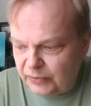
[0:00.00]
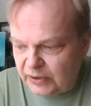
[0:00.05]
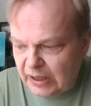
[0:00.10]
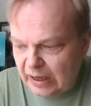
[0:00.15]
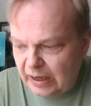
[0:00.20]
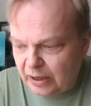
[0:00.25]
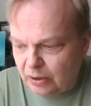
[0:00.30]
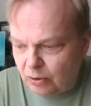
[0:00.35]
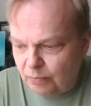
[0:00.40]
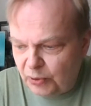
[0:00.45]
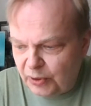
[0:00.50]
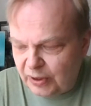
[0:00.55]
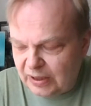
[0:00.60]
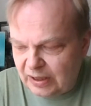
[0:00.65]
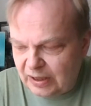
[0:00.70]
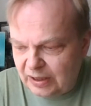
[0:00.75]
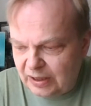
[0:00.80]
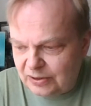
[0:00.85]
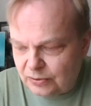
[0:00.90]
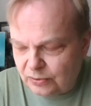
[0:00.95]

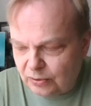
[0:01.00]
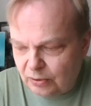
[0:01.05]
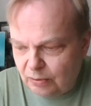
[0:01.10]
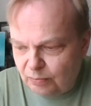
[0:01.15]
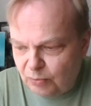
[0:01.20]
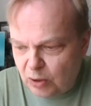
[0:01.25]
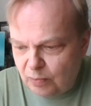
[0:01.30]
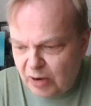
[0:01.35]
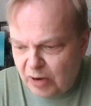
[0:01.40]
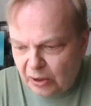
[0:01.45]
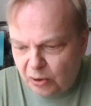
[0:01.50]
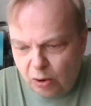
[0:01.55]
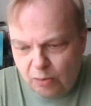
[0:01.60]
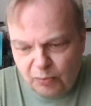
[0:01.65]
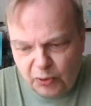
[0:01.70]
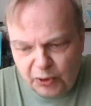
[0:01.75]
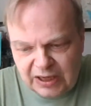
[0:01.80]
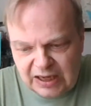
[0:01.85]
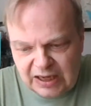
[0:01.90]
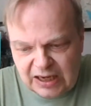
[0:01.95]
telecommunications or mobile
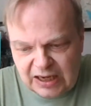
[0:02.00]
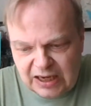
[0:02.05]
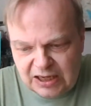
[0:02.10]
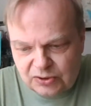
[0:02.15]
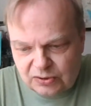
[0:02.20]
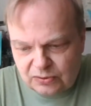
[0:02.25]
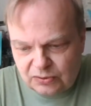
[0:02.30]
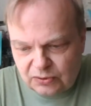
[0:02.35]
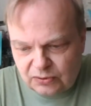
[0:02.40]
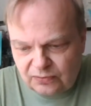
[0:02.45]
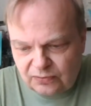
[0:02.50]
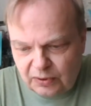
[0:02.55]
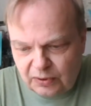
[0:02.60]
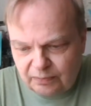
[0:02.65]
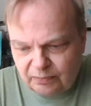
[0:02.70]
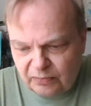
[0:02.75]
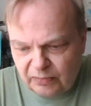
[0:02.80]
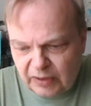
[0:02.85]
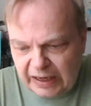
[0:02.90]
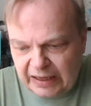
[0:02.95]
communications
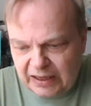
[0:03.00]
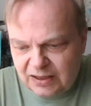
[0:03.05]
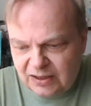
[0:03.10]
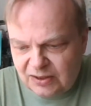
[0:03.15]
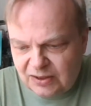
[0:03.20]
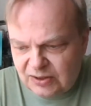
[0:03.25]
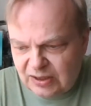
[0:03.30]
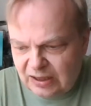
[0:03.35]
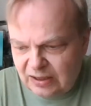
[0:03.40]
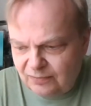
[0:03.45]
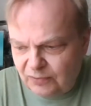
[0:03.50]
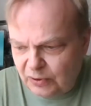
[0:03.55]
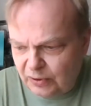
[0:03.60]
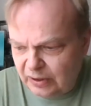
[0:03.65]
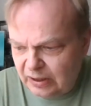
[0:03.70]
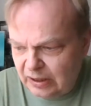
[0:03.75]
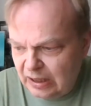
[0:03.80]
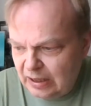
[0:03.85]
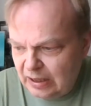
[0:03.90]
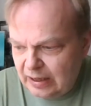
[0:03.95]
from
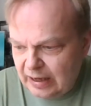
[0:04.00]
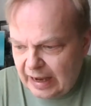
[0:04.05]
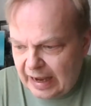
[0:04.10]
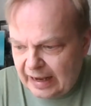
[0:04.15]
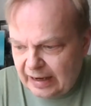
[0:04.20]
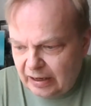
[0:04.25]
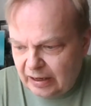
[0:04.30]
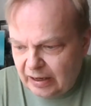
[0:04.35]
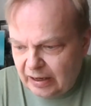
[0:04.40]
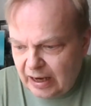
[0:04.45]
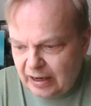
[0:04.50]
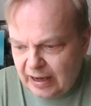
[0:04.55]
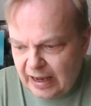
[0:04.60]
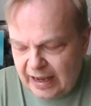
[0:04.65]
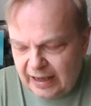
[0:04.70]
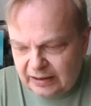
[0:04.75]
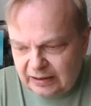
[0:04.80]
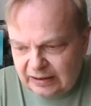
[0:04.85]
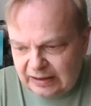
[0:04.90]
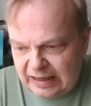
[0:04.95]
'87, and
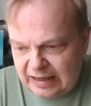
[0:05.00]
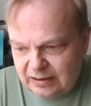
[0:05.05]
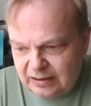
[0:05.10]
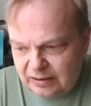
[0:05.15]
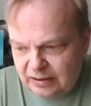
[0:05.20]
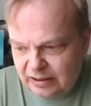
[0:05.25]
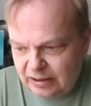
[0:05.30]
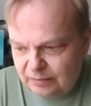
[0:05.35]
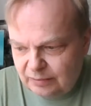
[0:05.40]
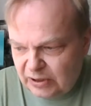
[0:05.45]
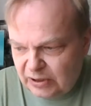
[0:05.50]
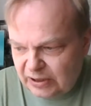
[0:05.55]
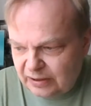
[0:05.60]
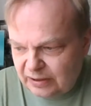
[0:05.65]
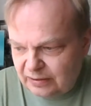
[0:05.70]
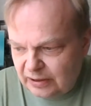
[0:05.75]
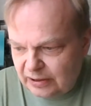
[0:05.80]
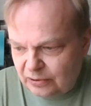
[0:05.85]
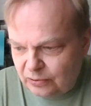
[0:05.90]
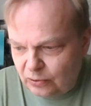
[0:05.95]
at that time,
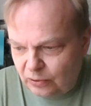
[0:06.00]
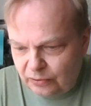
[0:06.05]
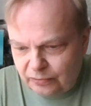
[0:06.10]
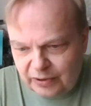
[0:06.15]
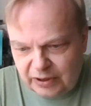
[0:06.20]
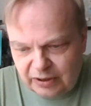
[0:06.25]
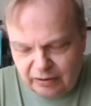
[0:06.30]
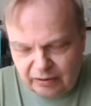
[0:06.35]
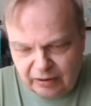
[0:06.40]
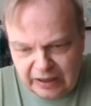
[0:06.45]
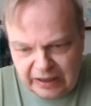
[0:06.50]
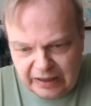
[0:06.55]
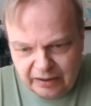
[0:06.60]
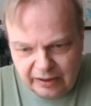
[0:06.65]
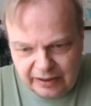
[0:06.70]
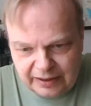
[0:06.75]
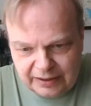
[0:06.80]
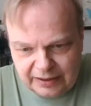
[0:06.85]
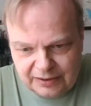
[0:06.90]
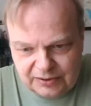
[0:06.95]
I already
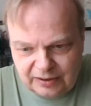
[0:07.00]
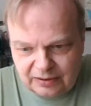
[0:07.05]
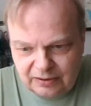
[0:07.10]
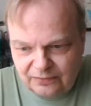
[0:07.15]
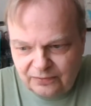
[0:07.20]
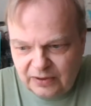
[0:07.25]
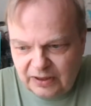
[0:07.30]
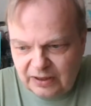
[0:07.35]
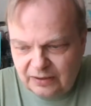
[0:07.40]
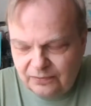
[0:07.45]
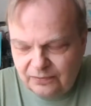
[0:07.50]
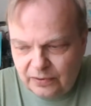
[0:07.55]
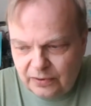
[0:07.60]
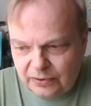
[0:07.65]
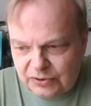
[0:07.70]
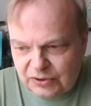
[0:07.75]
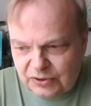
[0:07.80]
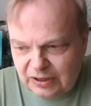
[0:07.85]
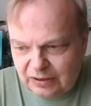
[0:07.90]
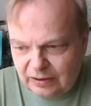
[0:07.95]
realized that the very
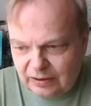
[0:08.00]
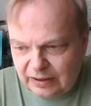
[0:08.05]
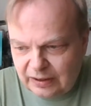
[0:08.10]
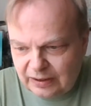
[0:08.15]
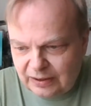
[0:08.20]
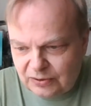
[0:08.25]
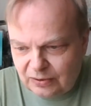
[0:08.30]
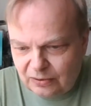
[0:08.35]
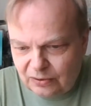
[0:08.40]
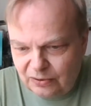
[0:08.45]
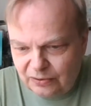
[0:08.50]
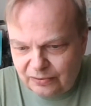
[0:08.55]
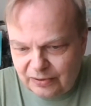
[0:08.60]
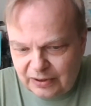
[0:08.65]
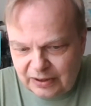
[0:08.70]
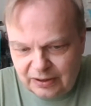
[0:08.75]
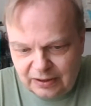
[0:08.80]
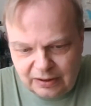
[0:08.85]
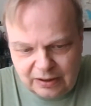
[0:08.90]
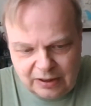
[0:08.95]
first generation
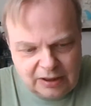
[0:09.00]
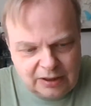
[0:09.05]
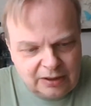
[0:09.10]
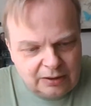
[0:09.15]
already